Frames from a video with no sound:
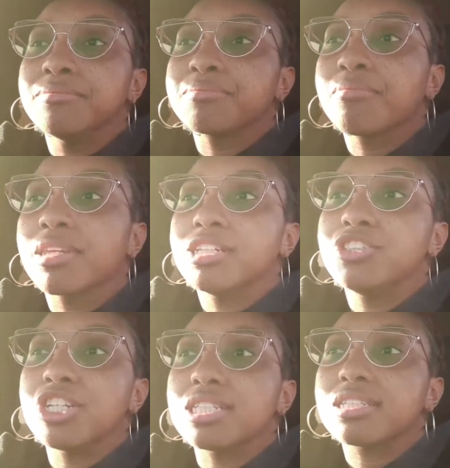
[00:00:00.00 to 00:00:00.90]
Just
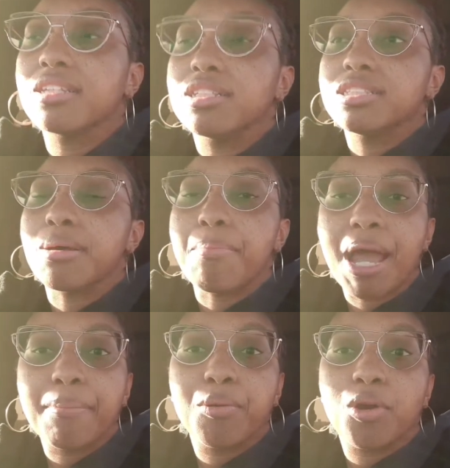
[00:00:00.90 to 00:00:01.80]
some paperwork,
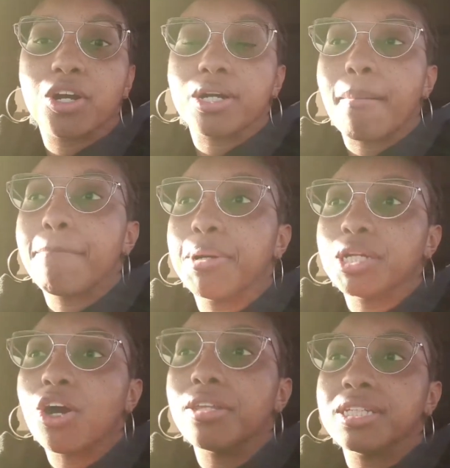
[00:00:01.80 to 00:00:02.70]
put it on the
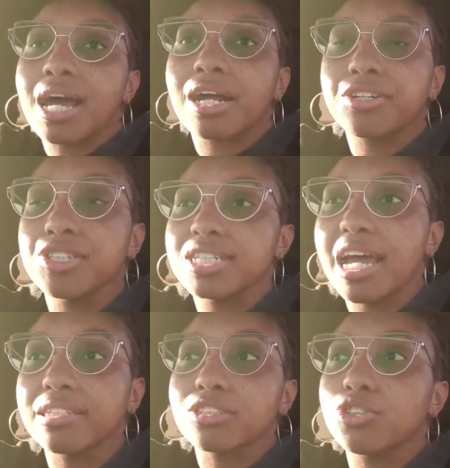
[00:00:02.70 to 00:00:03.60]
doctor's desk so
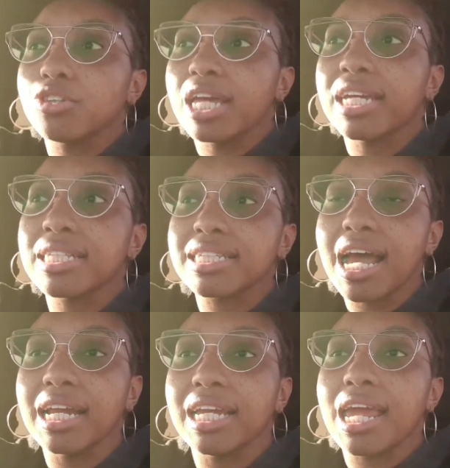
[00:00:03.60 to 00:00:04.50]
they can sign it
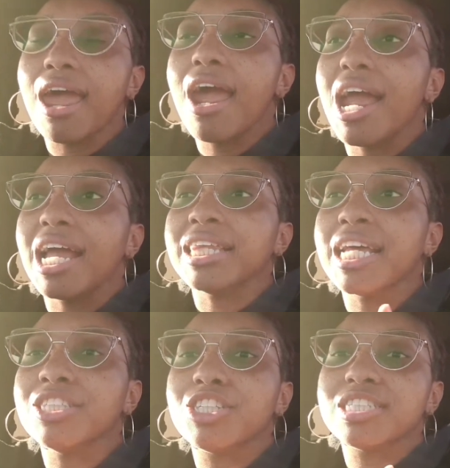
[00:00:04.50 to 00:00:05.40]
and then
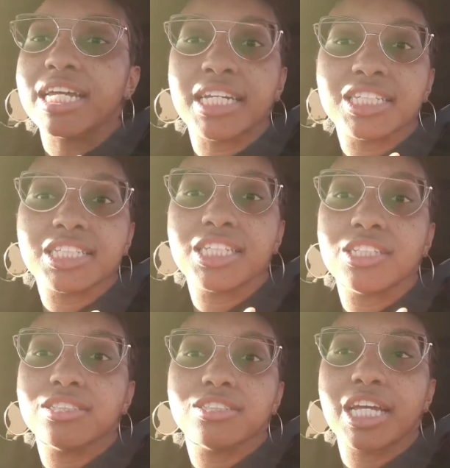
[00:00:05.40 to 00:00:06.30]
send it to the, like you
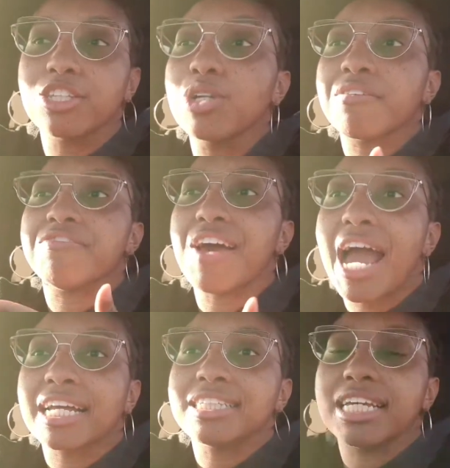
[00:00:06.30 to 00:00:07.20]
can fax it,
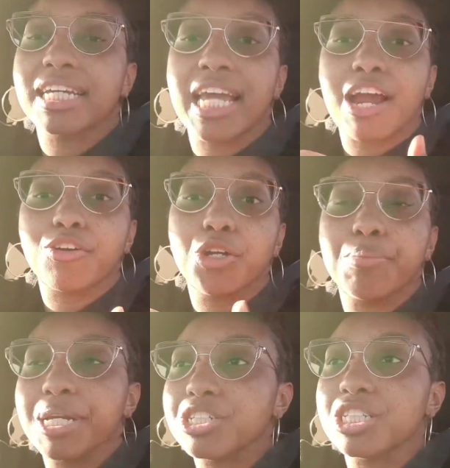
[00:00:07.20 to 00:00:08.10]
carrier pigeon,
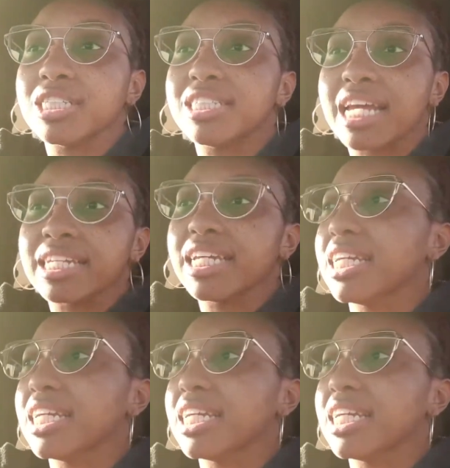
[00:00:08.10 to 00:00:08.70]
send it, like